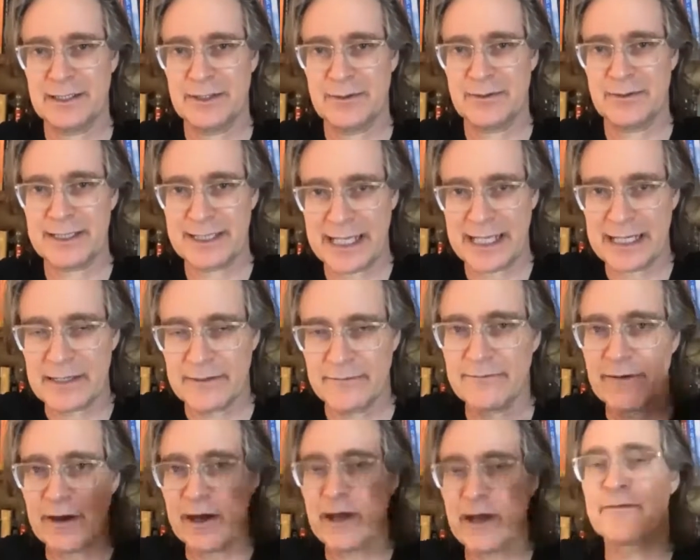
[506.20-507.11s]
right? That
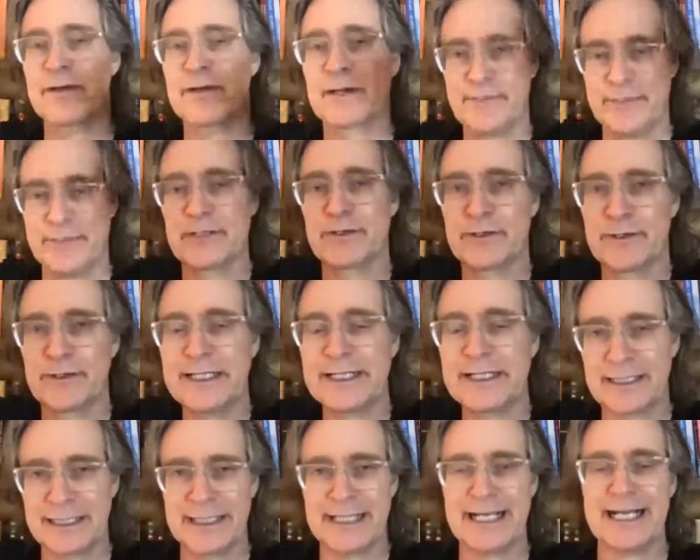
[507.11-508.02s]
evolve and appear
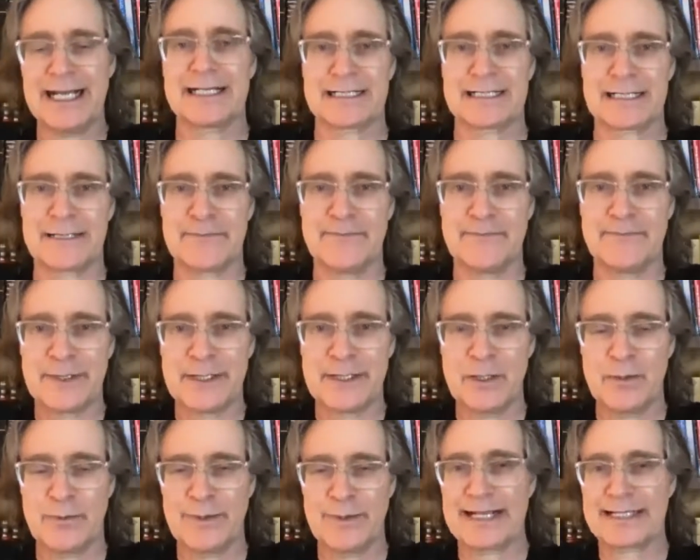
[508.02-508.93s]
uniquely in us.
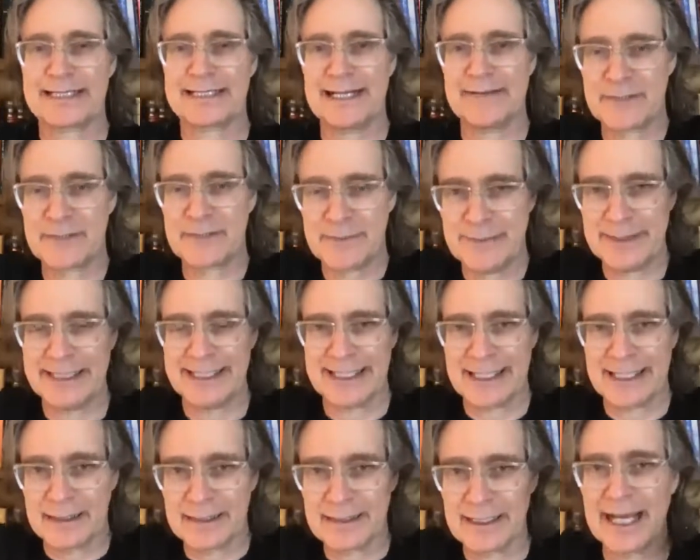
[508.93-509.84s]
We actually have to be
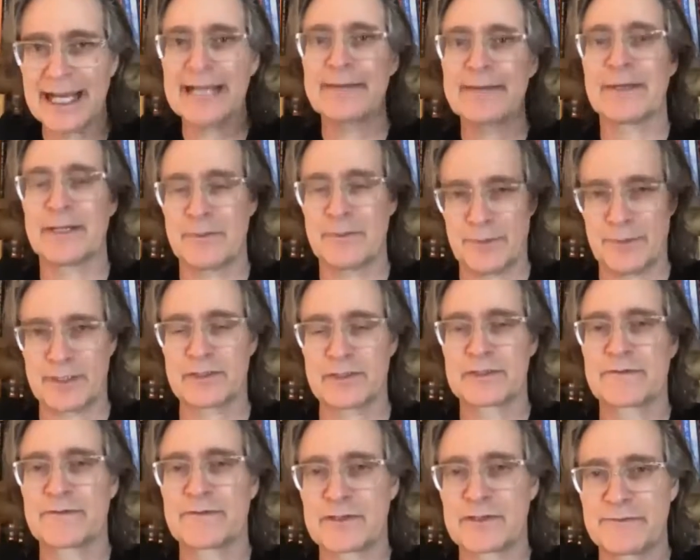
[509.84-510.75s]
in alignment with
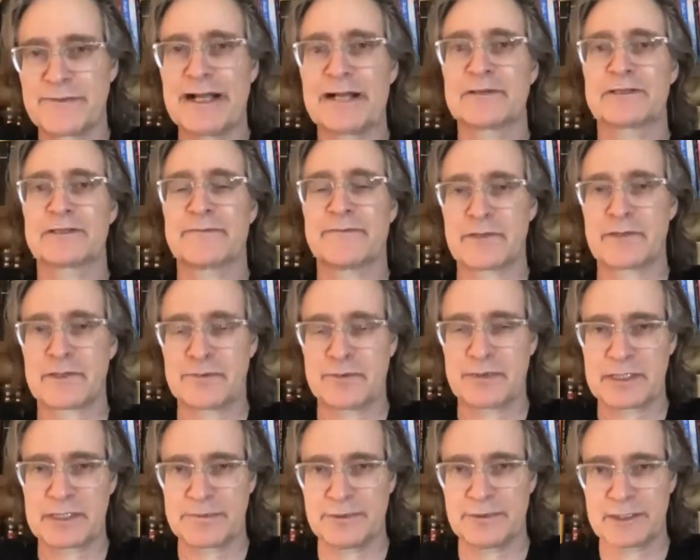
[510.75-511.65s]
those first values and first
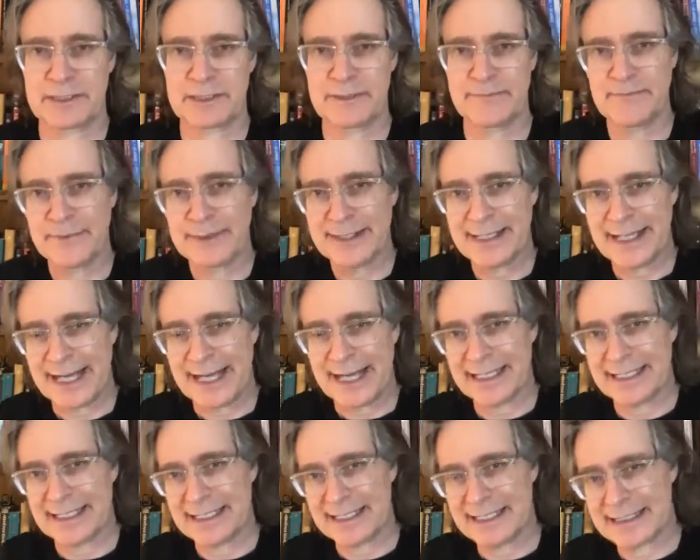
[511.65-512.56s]
principles.
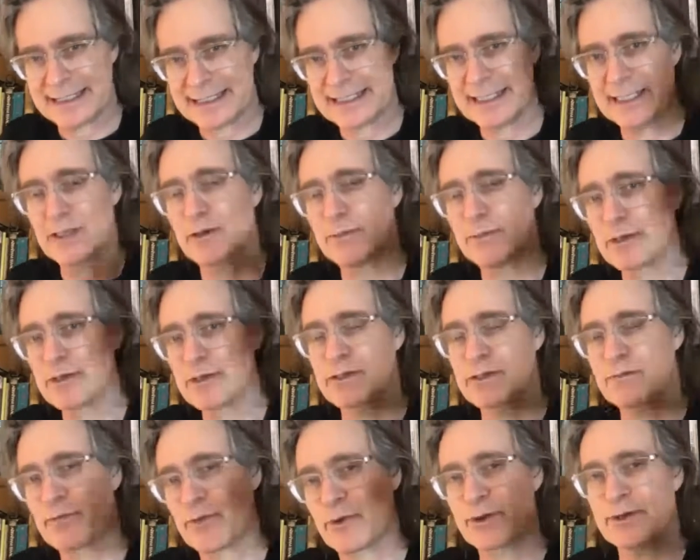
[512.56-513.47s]
And the single
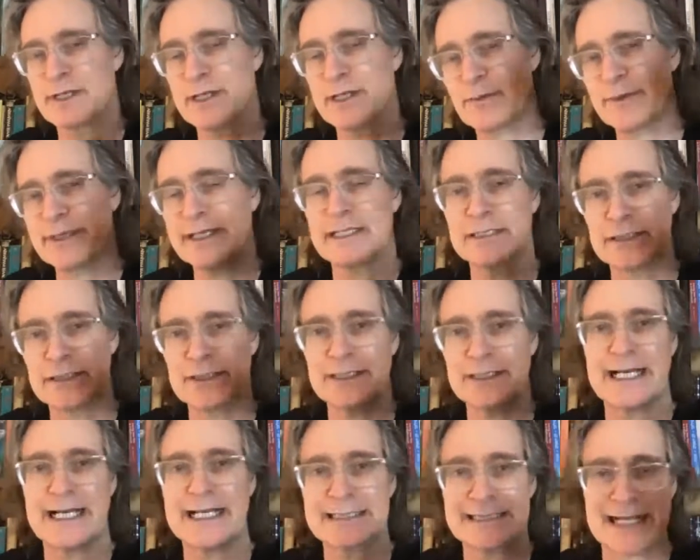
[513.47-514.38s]
most important thing we can do
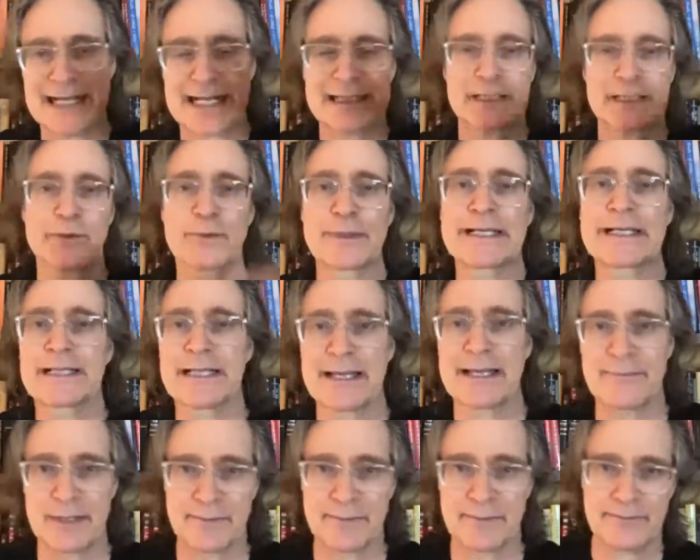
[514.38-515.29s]
today is to actually
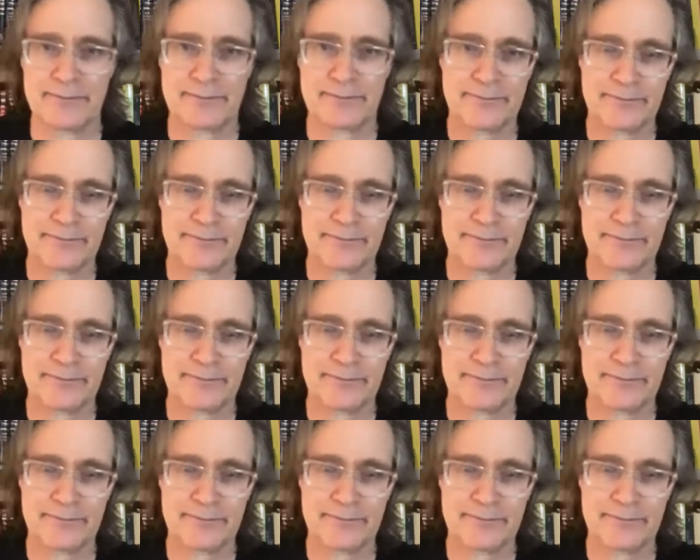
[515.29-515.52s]
reclaim them.